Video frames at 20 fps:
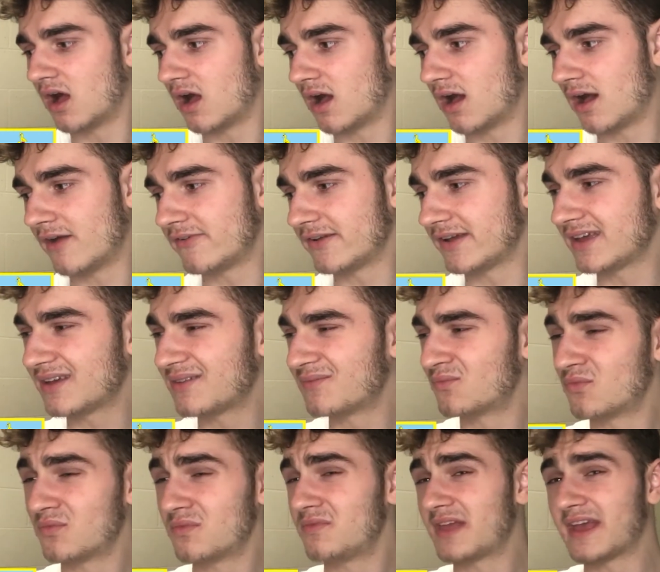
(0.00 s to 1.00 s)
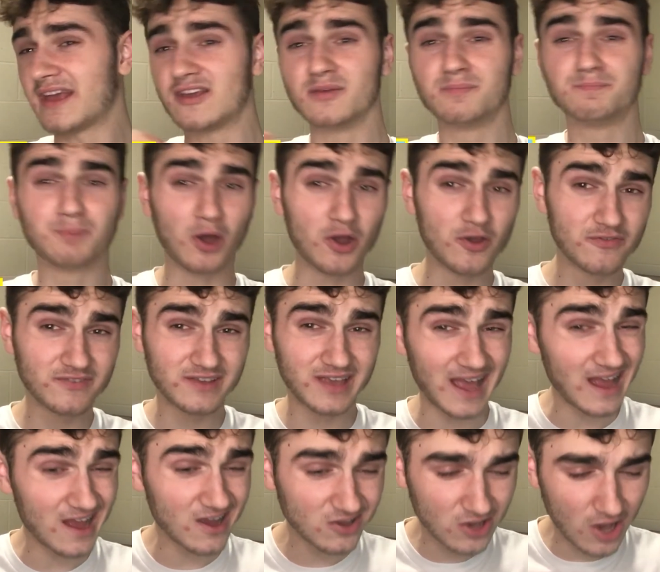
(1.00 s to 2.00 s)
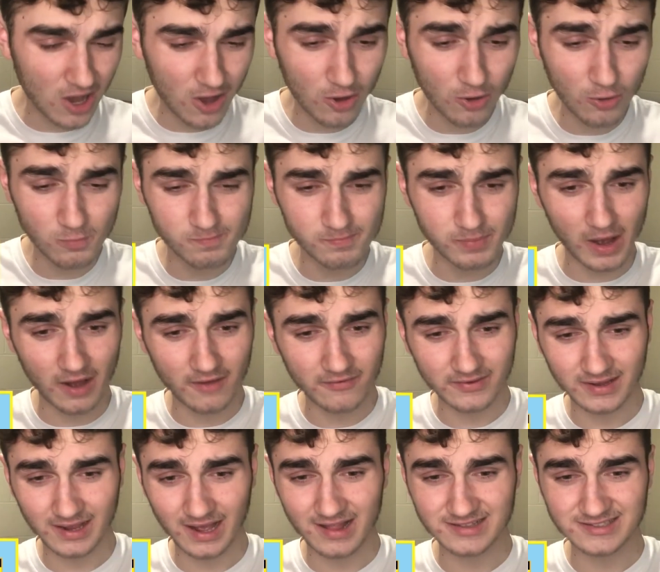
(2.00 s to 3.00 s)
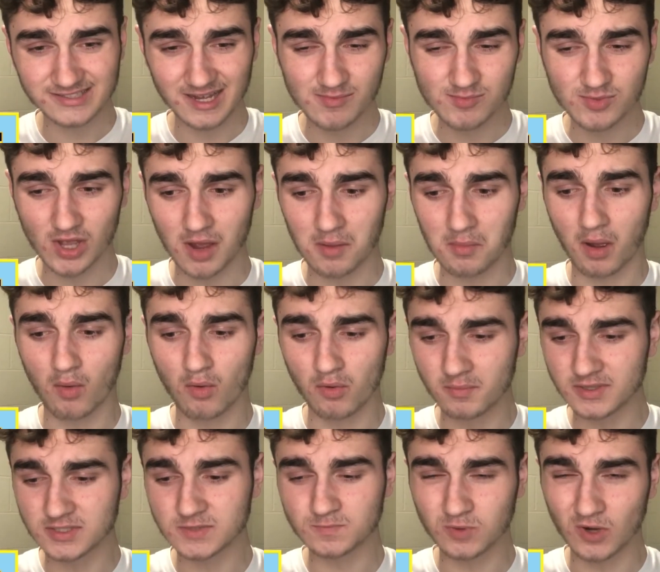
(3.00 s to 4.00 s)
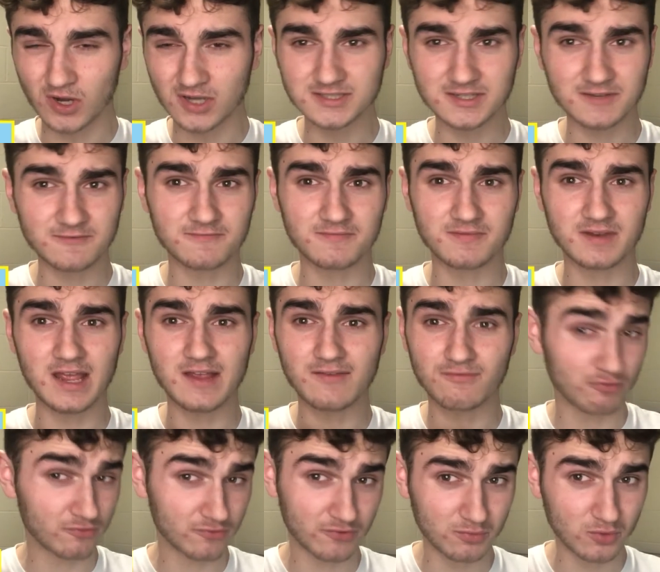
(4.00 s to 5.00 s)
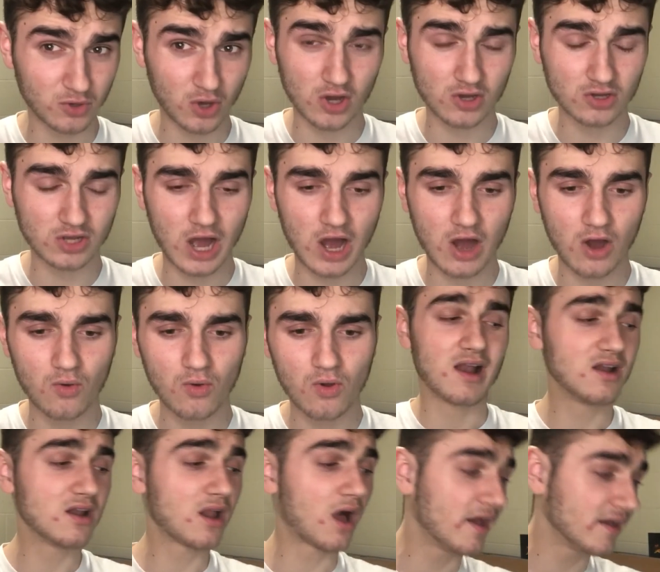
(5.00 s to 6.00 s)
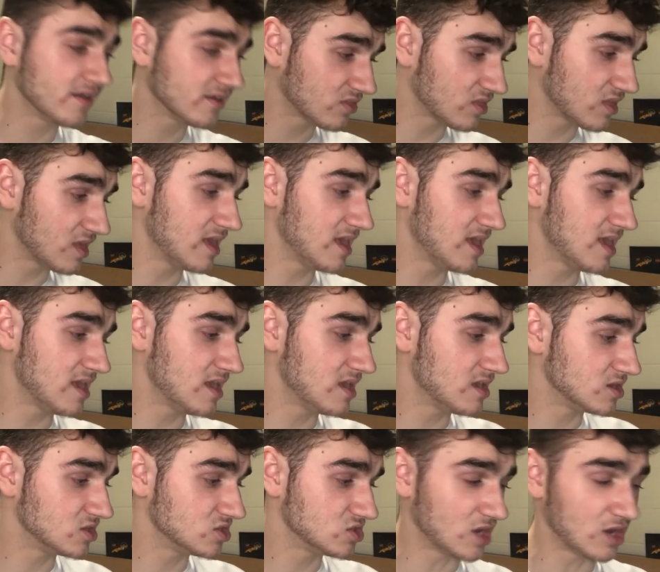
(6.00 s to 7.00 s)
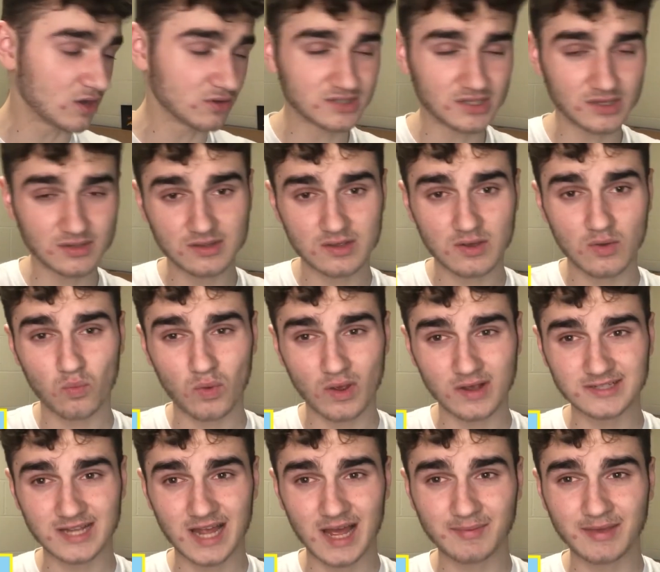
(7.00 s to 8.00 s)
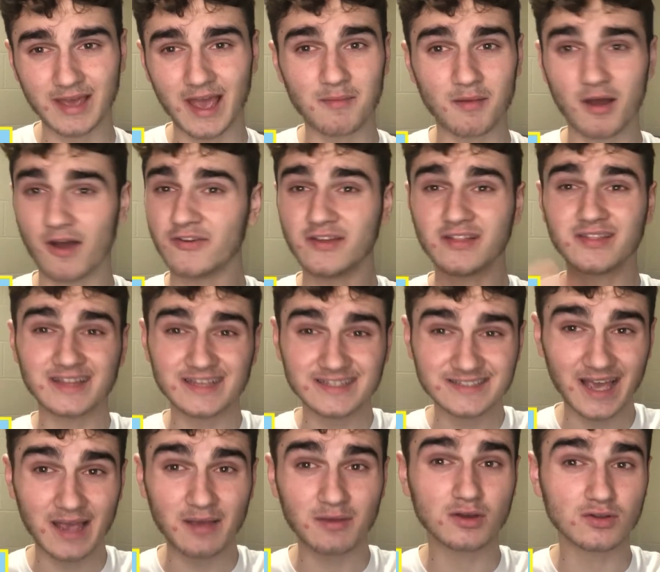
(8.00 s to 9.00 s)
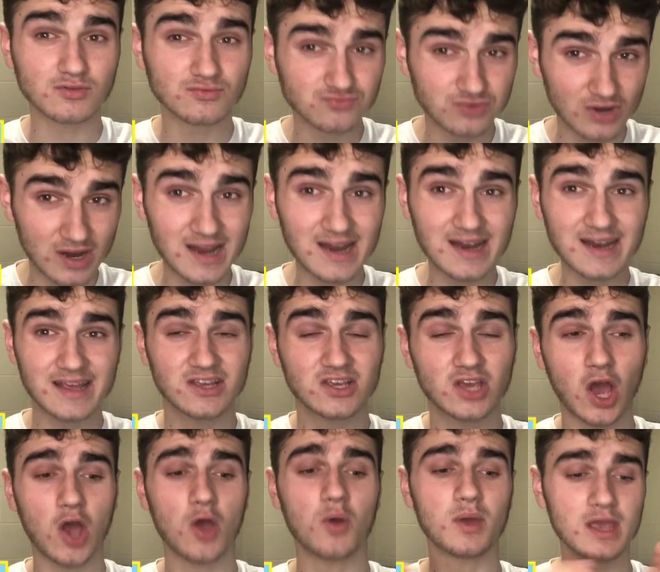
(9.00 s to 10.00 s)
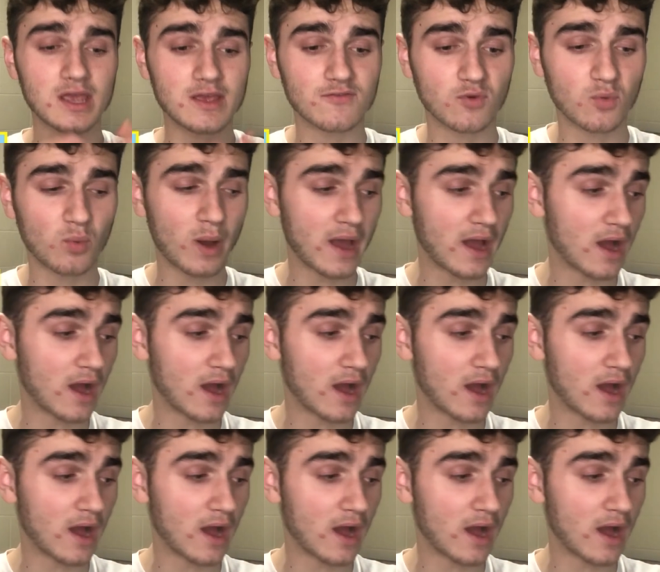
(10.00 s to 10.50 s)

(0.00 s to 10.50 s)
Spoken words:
I think they could both get a goal, but I think at the same time, I wouldn't be surprised if neither of them got a goal. Like the Chelsea-West Ham game, I think this game could really go either way.